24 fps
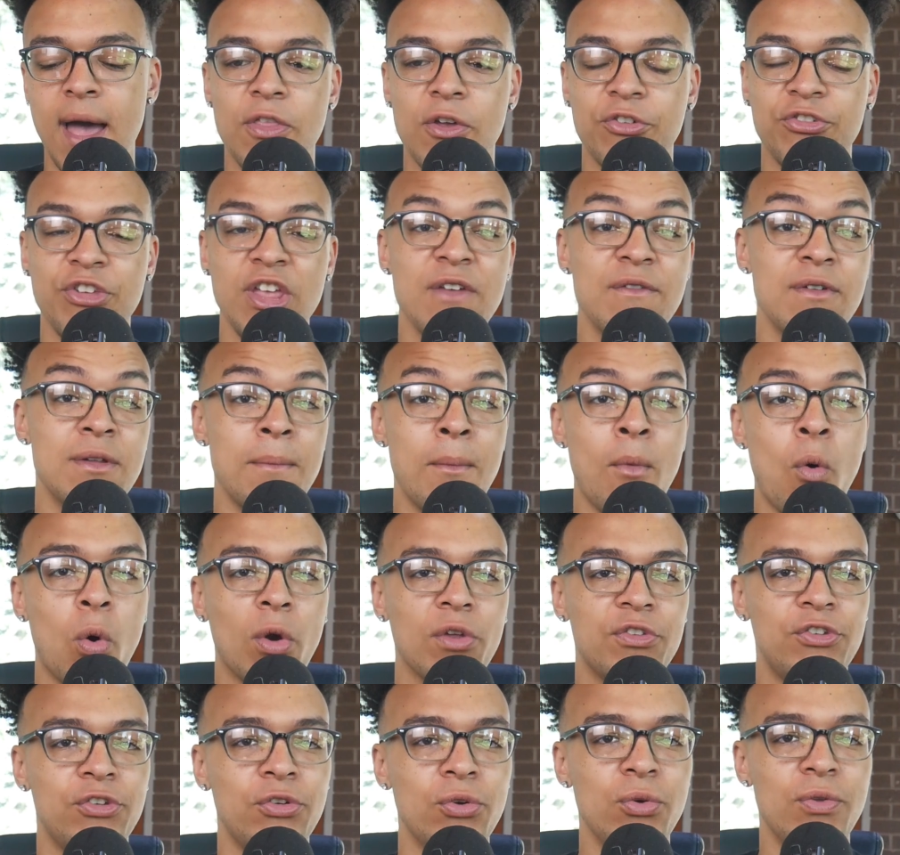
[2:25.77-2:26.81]
There's even more
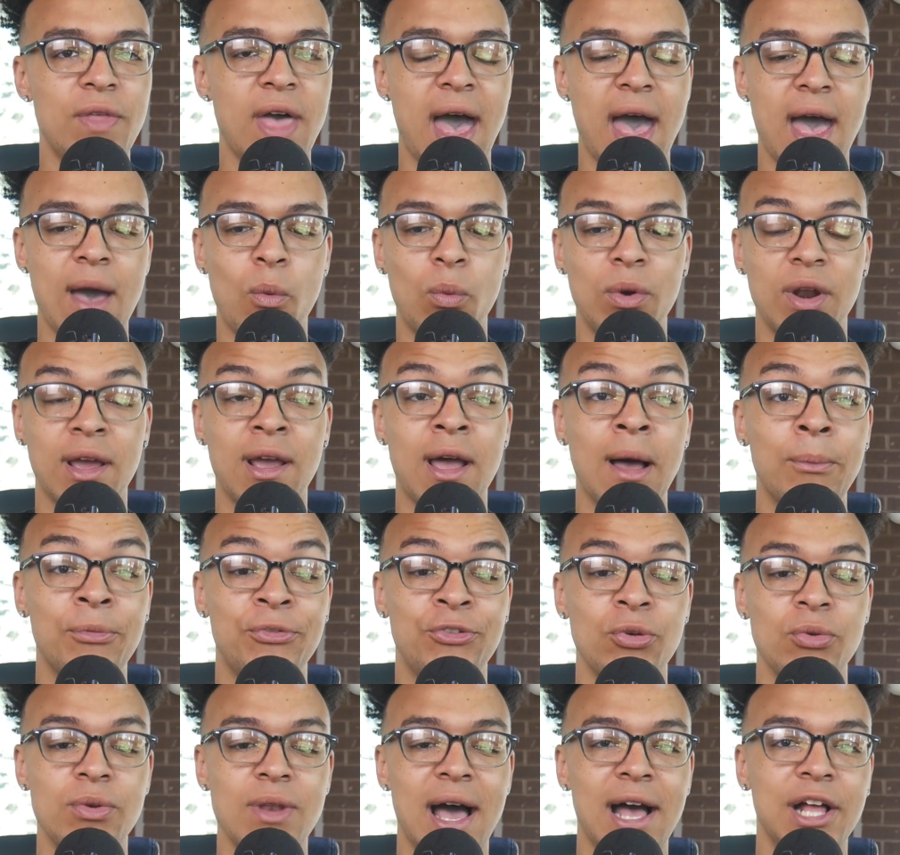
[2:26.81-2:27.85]
to that when it comes
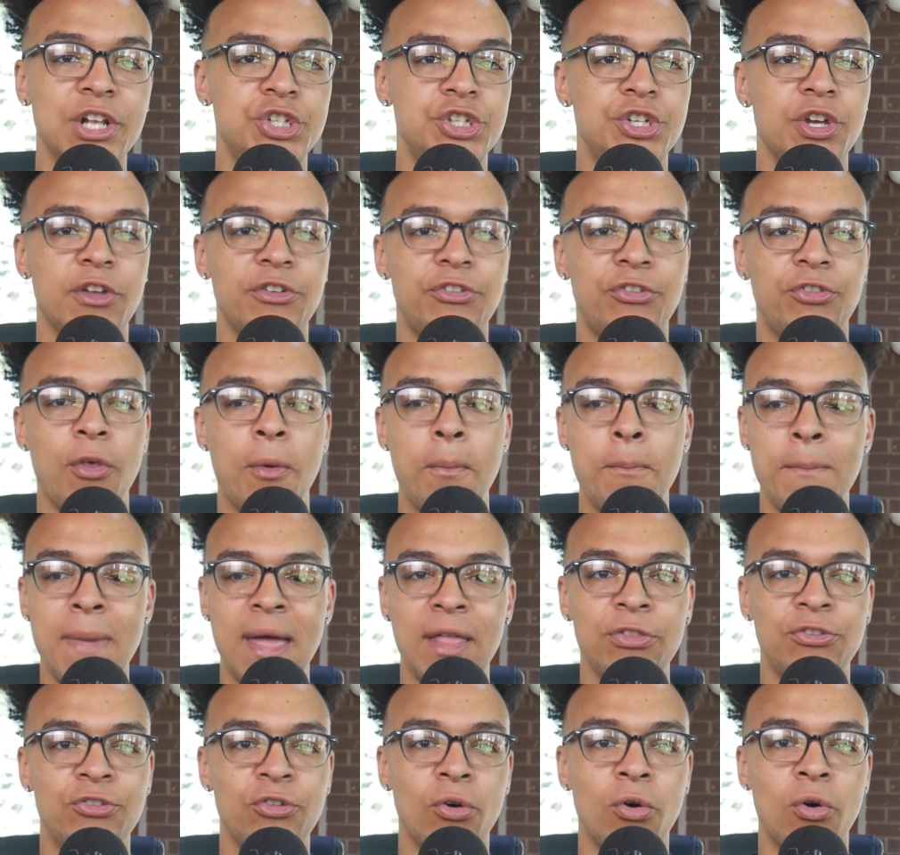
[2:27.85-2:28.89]
to not just the
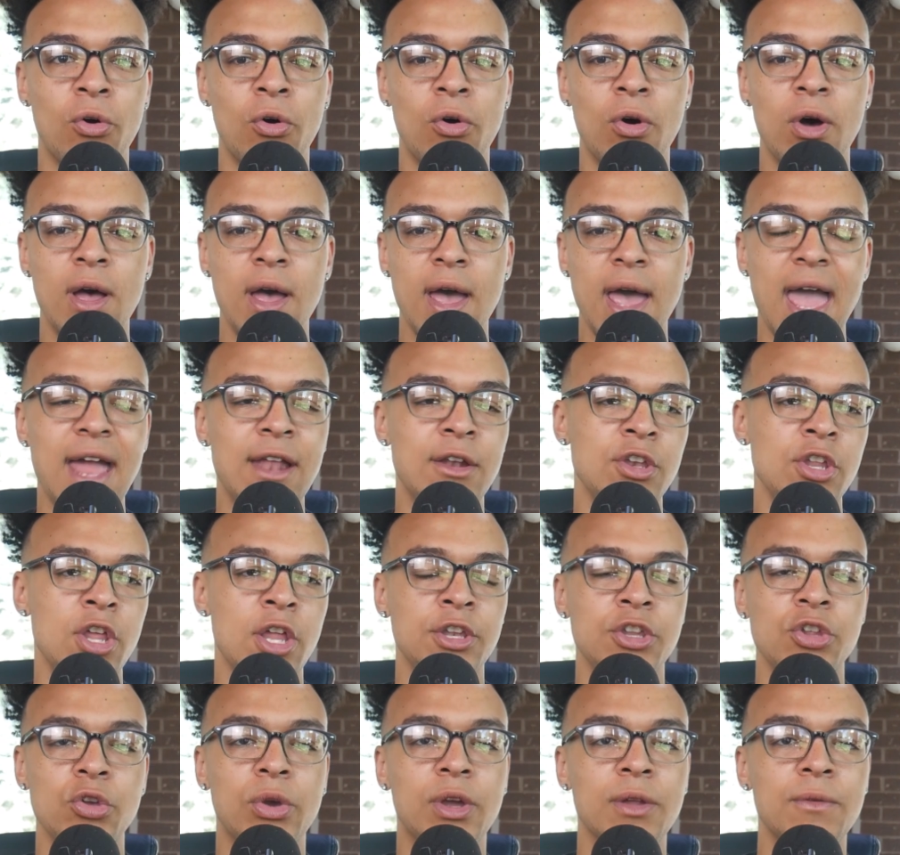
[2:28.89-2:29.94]
mental, and
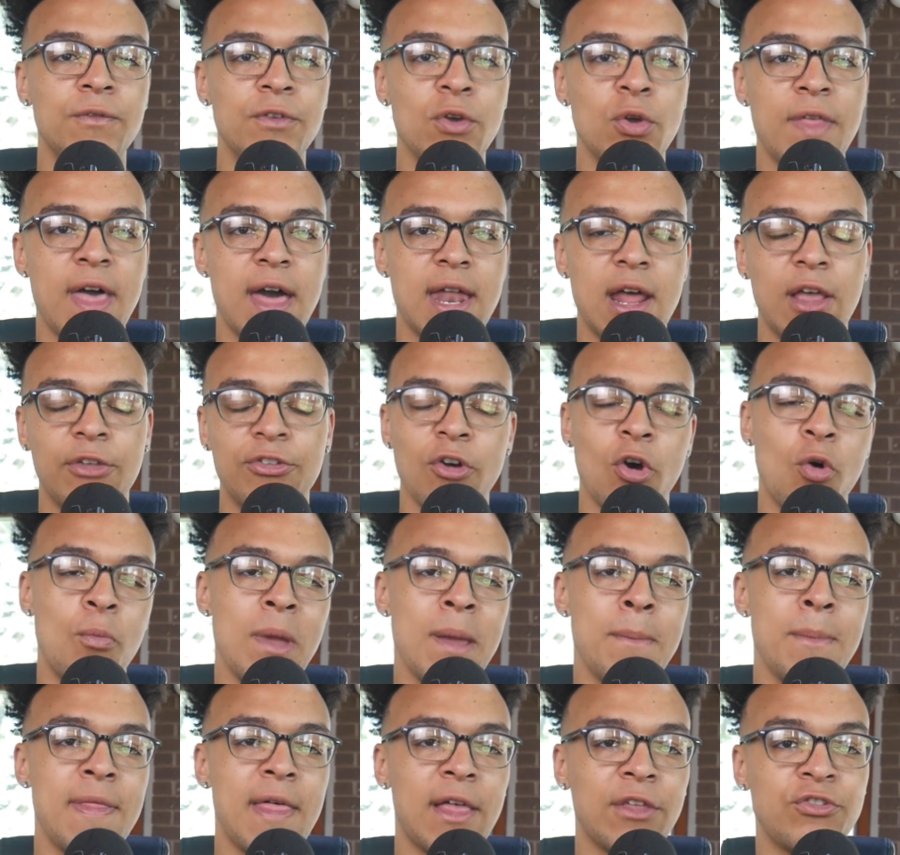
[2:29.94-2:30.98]
you can view that as, oh,
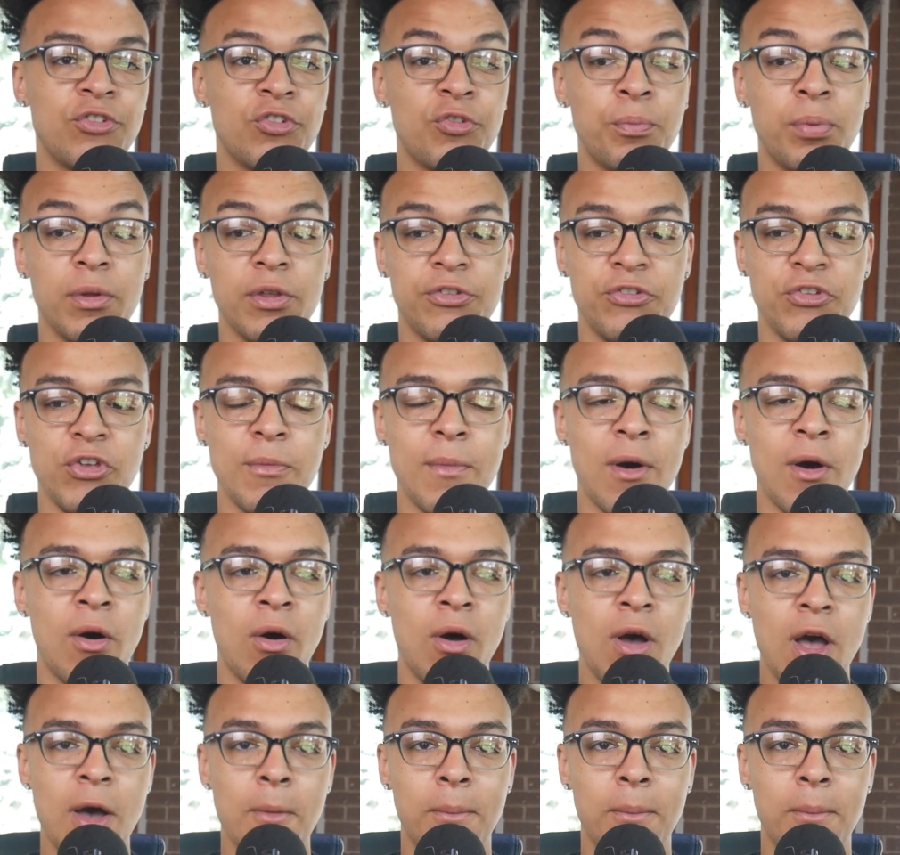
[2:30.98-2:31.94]
maybe that's just placebo,